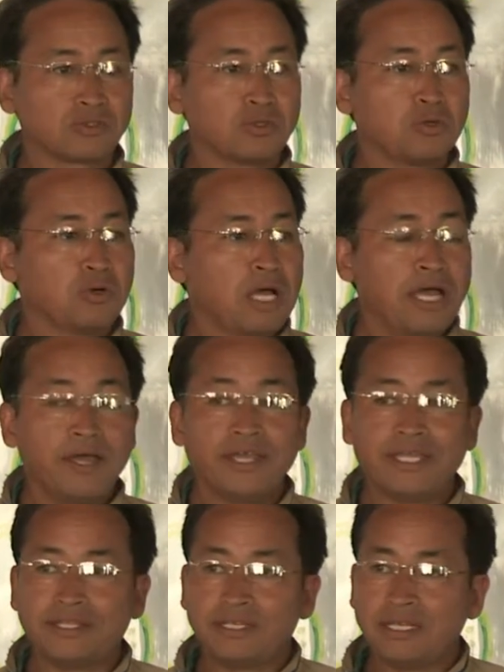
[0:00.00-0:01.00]
So
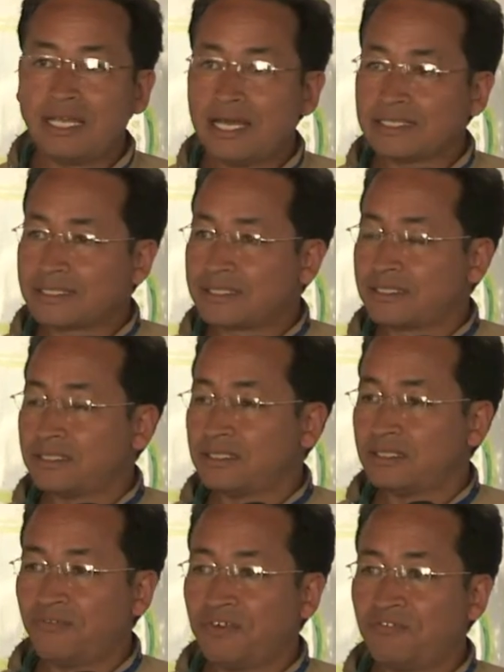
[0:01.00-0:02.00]
in the last
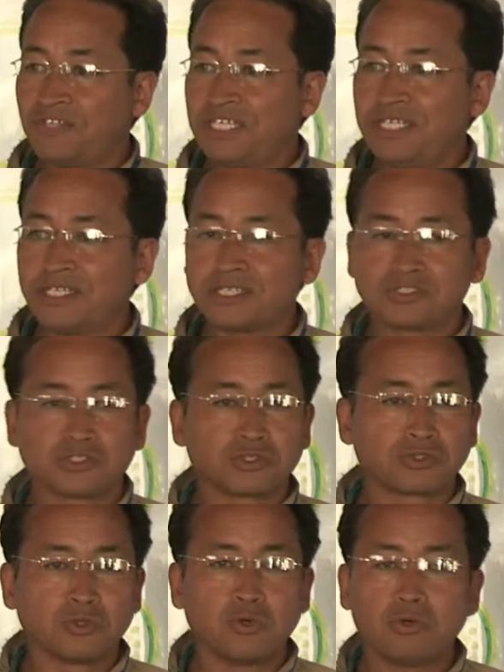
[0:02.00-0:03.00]
50 years or
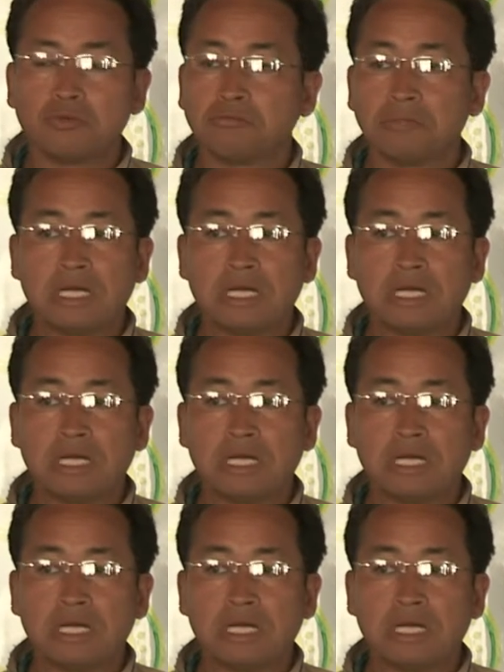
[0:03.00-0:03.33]
so,